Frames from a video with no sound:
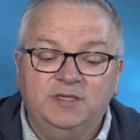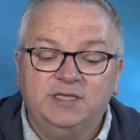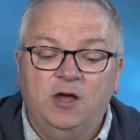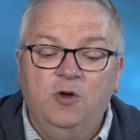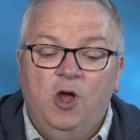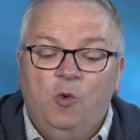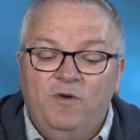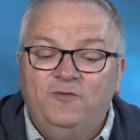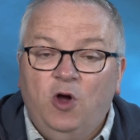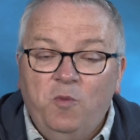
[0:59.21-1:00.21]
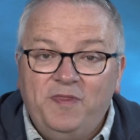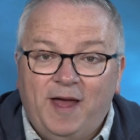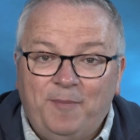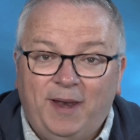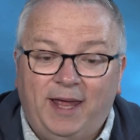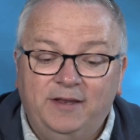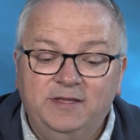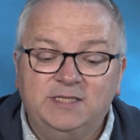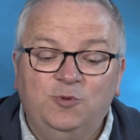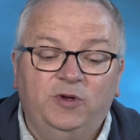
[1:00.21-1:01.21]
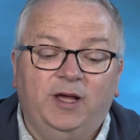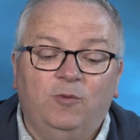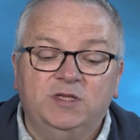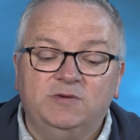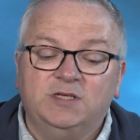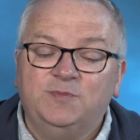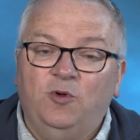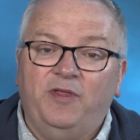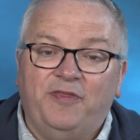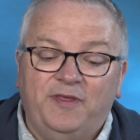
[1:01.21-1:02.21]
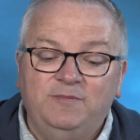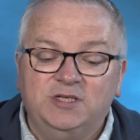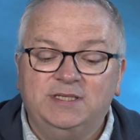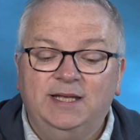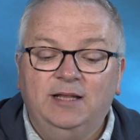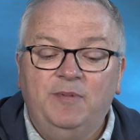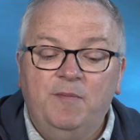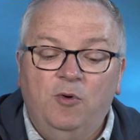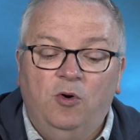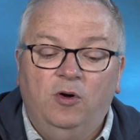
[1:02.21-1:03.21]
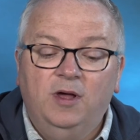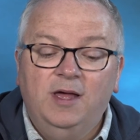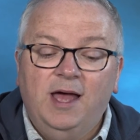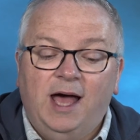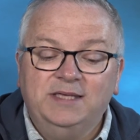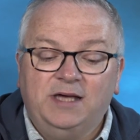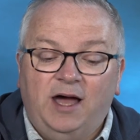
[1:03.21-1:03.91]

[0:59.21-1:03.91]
And so we've gone with that plan. And this morning I want to explore that theme just a little bit more as